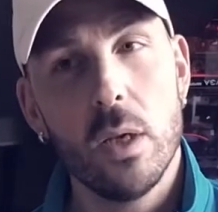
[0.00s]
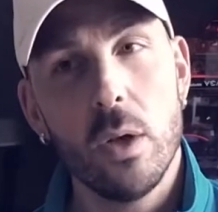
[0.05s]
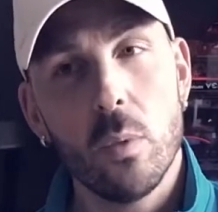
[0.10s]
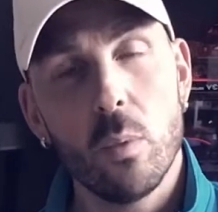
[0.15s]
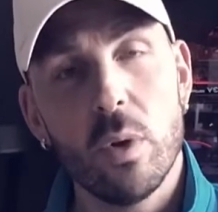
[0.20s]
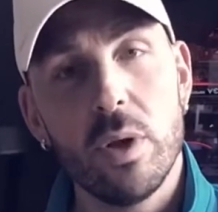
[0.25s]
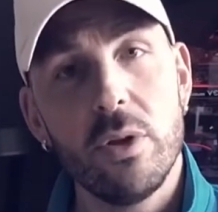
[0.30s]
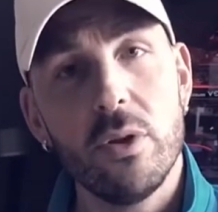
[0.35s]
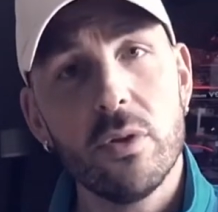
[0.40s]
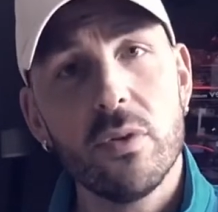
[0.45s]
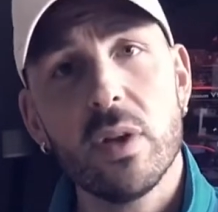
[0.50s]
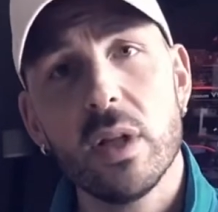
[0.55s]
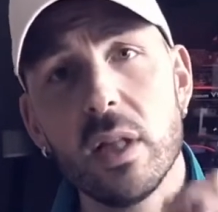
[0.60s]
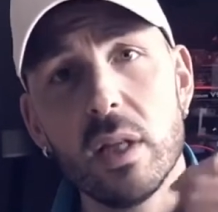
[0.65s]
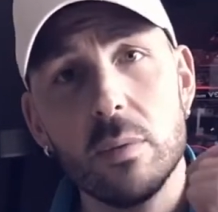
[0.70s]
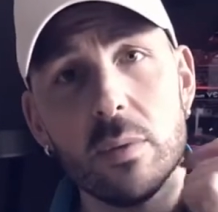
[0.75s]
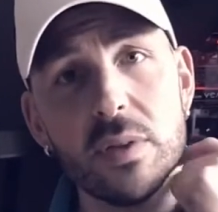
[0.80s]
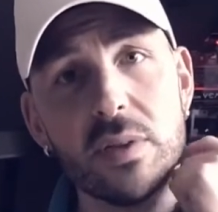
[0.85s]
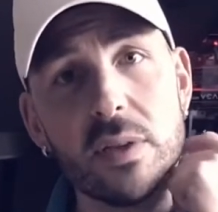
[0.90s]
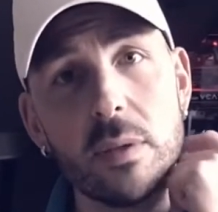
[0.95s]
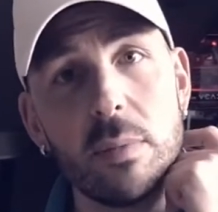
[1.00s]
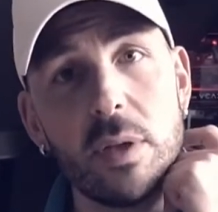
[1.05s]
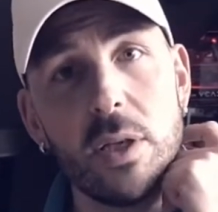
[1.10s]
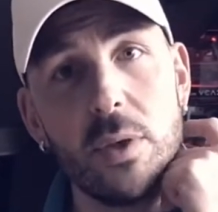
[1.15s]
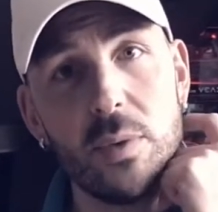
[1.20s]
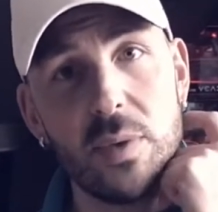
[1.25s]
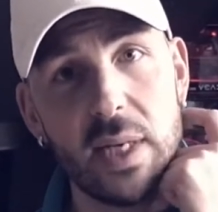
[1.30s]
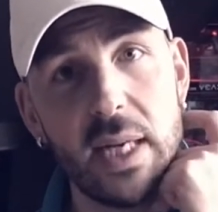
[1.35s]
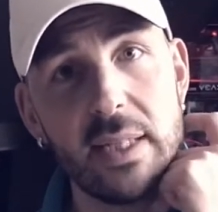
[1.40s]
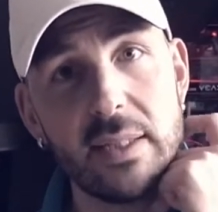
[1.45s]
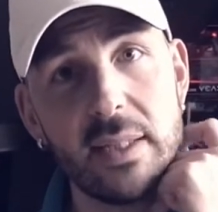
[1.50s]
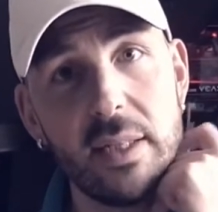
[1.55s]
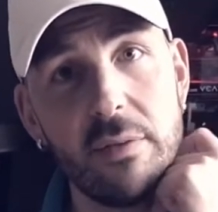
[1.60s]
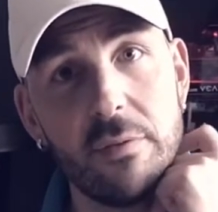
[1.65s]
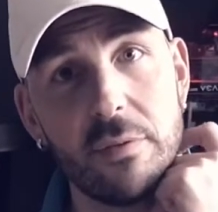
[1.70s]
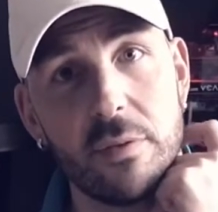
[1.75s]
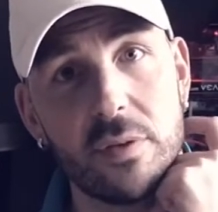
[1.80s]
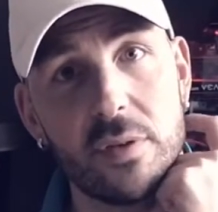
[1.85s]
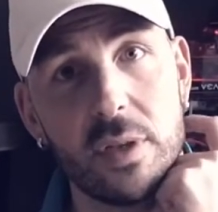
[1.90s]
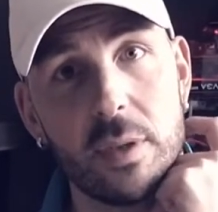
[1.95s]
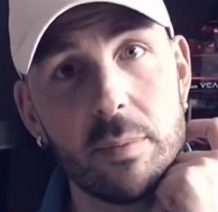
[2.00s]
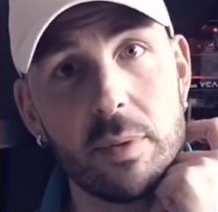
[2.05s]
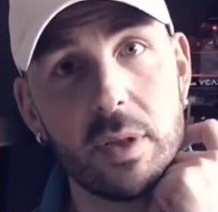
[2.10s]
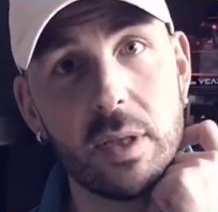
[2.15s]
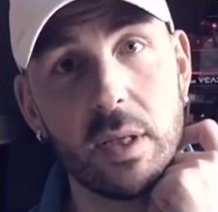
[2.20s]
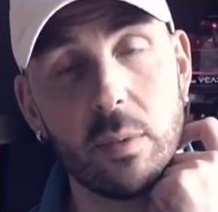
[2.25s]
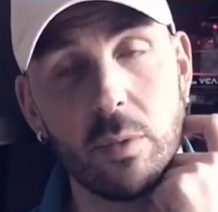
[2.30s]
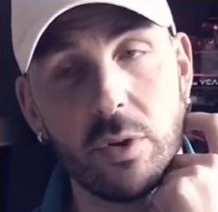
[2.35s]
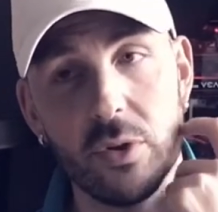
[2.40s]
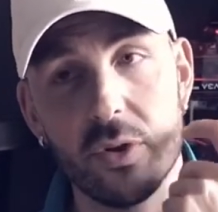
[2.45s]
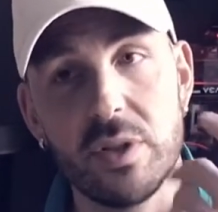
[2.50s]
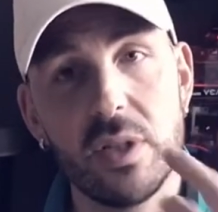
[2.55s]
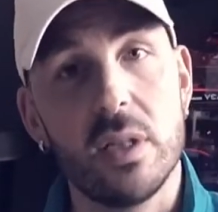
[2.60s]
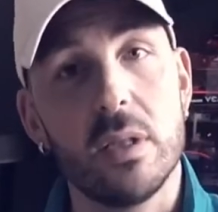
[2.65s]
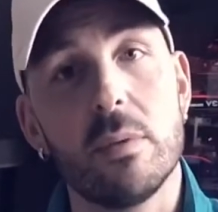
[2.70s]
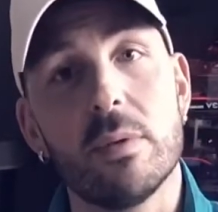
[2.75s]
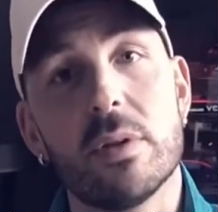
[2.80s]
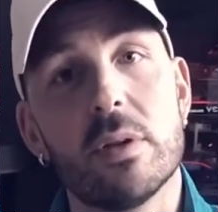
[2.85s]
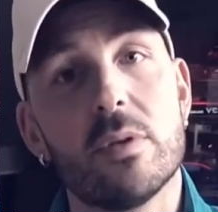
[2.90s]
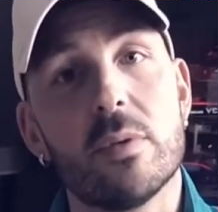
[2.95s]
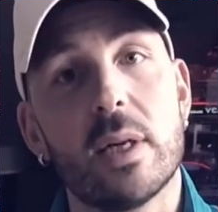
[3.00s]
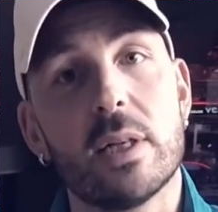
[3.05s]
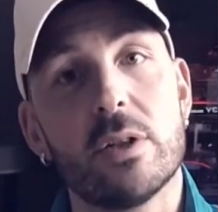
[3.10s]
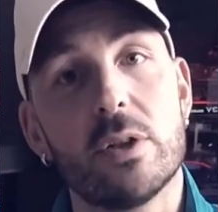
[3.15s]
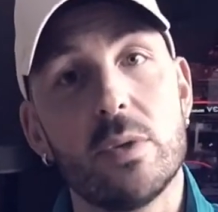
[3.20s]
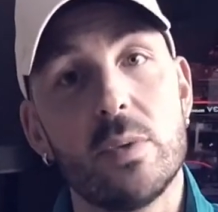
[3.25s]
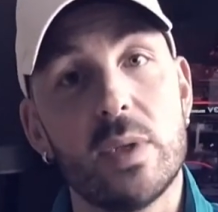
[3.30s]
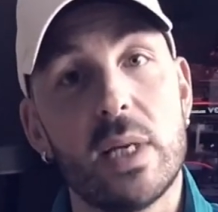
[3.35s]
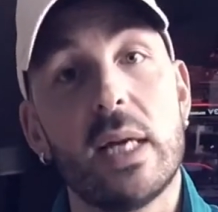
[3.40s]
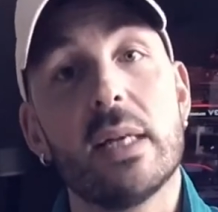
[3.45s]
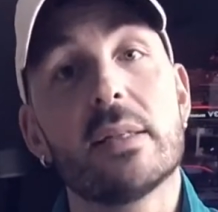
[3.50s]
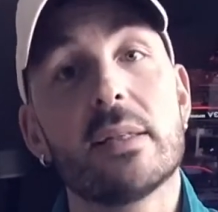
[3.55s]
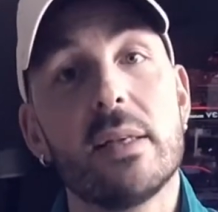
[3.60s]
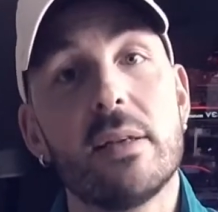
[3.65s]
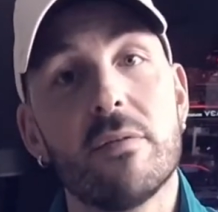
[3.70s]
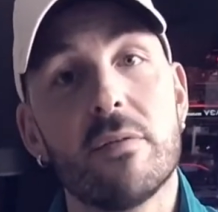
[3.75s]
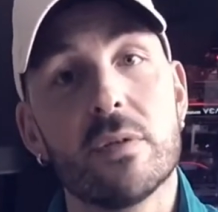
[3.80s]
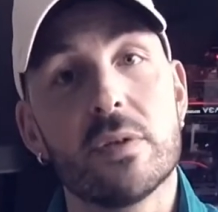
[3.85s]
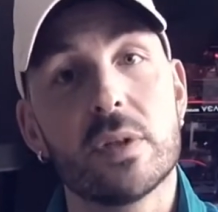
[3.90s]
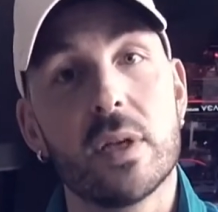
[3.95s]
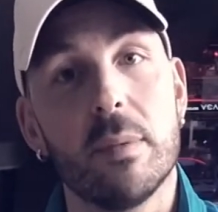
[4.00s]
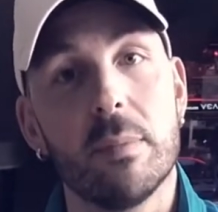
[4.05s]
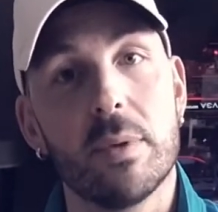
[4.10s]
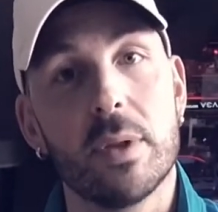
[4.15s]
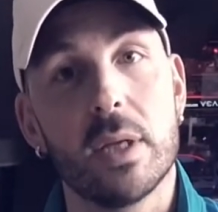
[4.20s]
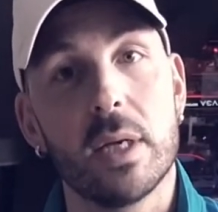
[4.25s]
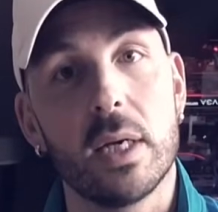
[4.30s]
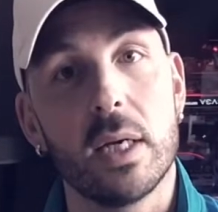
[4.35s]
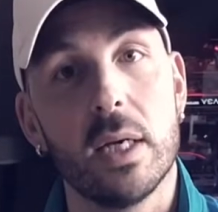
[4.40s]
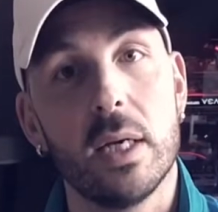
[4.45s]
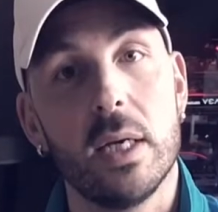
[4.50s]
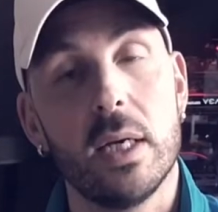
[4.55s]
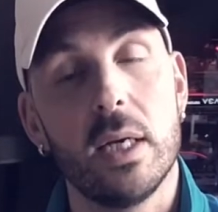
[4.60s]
When you're dealing with somebody who's asking for something, when you're dealing with a director who's asking for something,